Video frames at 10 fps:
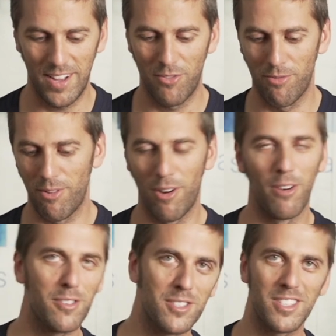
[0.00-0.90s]

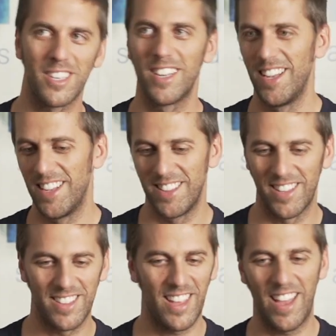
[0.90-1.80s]
rocks
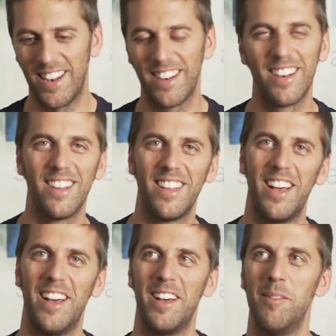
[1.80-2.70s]
that can
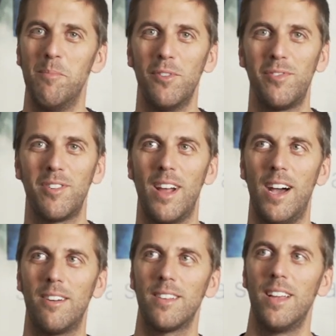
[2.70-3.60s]
move
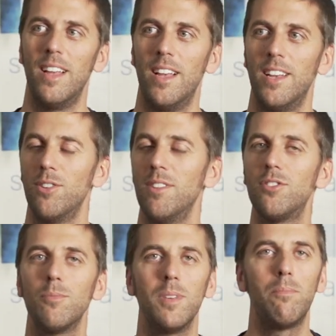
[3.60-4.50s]
around. You
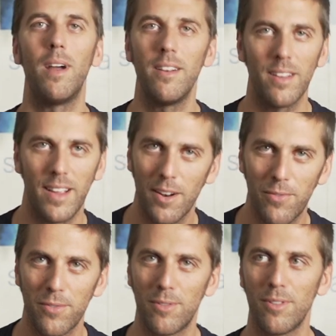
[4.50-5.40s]
need to be very
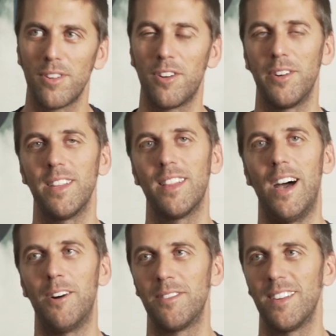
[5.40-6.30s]
careful going
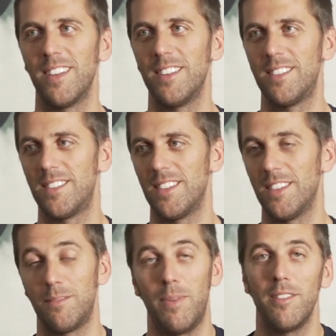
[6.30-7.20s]
down. It's
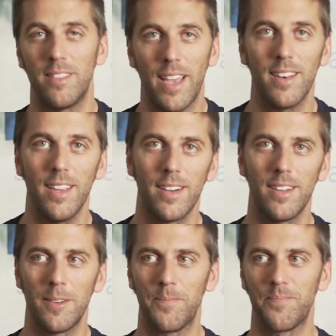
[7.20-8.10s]
very
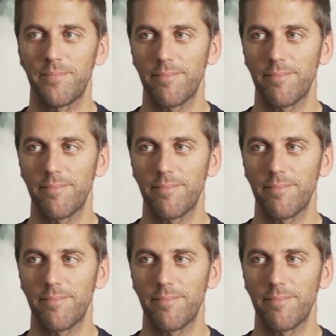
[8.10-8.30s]
technical,